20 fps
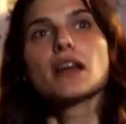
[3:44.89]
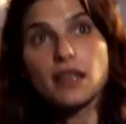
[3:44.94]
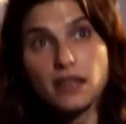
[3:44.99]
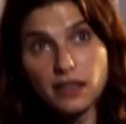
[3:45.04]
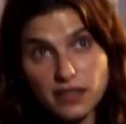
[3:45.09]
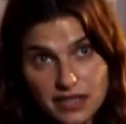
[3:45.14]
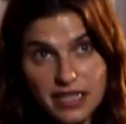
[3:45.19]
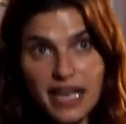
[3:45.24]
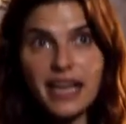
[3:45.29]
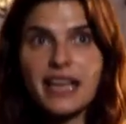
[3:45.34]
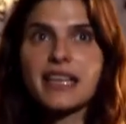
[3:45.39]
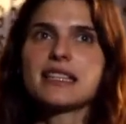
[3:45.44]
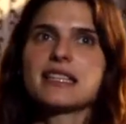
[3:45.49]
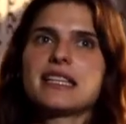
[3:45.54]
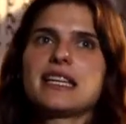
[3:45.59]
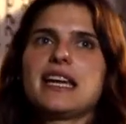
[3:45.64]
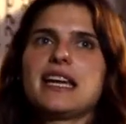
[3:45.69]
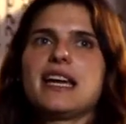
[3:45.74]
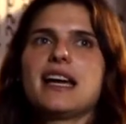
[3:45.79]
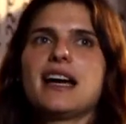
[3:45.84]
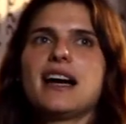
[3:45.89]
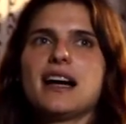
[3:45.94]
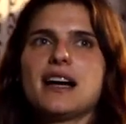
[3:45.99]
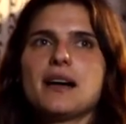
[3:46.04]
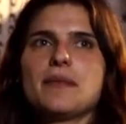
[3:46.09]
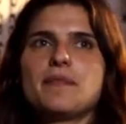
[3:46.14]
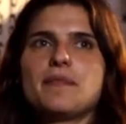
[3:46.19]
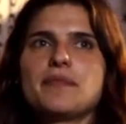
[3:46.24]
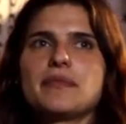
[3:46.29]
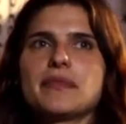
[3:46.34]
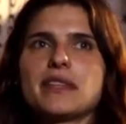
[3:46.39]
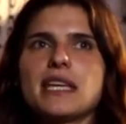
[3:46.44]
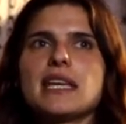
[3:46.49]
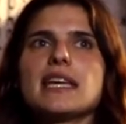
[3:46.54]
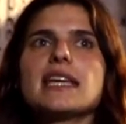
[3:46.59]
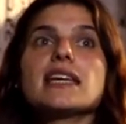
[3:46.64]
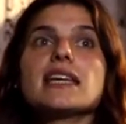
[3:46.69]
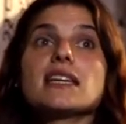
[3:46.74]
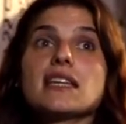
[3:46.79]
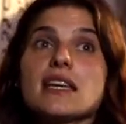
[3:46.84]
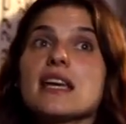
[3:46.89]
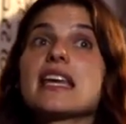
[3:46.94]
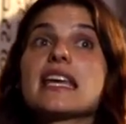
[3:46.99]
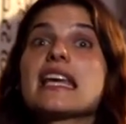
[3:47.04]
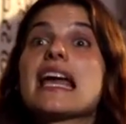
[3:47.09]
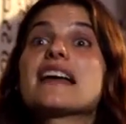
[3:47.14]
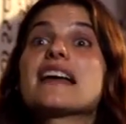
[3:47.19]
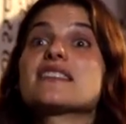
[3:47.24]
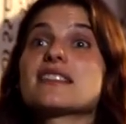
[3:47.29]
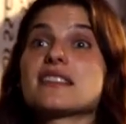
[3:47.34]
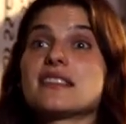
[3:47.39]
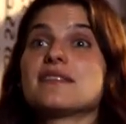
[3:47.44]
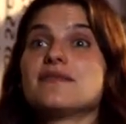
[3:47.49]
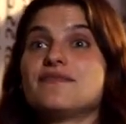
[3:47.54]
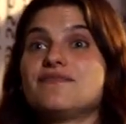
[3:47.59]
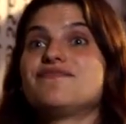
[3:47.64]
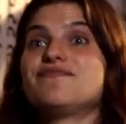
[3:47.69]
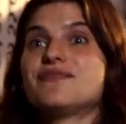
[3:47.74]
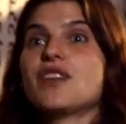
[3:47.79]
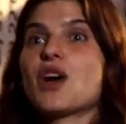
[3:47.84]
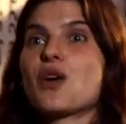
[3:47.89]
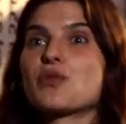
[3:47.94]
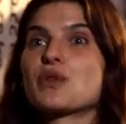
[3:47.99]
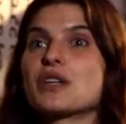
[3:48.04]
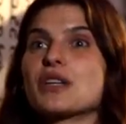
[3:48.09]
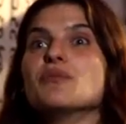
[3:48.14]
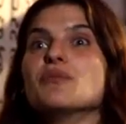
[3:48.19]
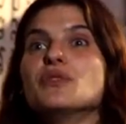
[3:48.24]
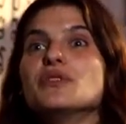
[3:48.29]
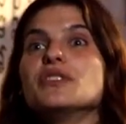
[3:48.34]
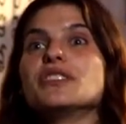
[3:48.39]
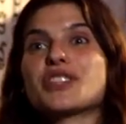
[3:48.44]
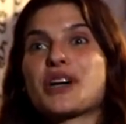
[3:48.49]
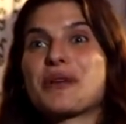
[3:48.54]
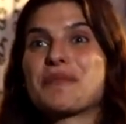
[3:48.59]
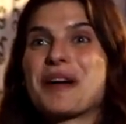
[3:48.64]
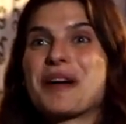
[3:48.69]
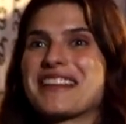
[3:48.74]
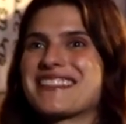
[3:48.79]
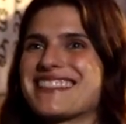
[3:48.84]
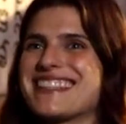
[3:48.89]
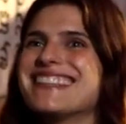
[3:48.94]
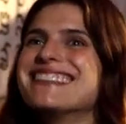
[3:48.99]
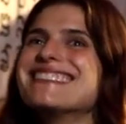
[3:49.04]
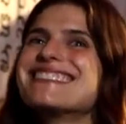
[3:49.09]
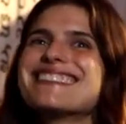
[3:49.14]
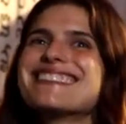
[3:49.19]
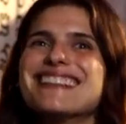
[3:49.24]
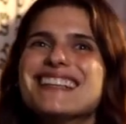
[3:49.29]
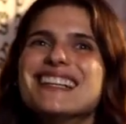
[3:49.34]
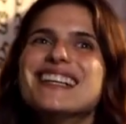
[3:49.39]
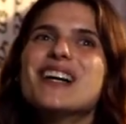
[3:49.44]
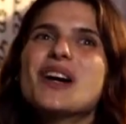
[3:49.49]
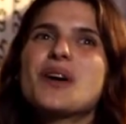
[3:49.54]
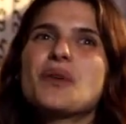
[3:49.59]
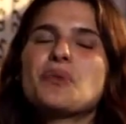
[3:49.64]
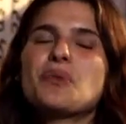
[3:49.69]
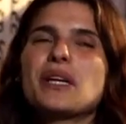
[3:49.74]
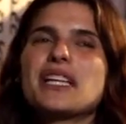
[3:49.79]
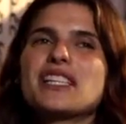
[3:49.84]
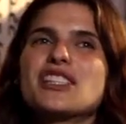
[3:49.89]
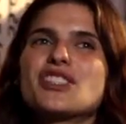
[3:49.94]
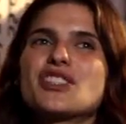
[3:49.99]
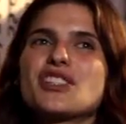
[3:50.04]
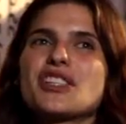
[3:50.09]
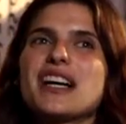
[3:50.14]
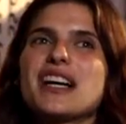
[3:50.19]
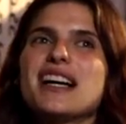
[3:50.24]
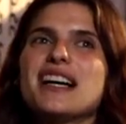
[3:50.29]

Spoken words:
secondly, he has a real movie star presence, which,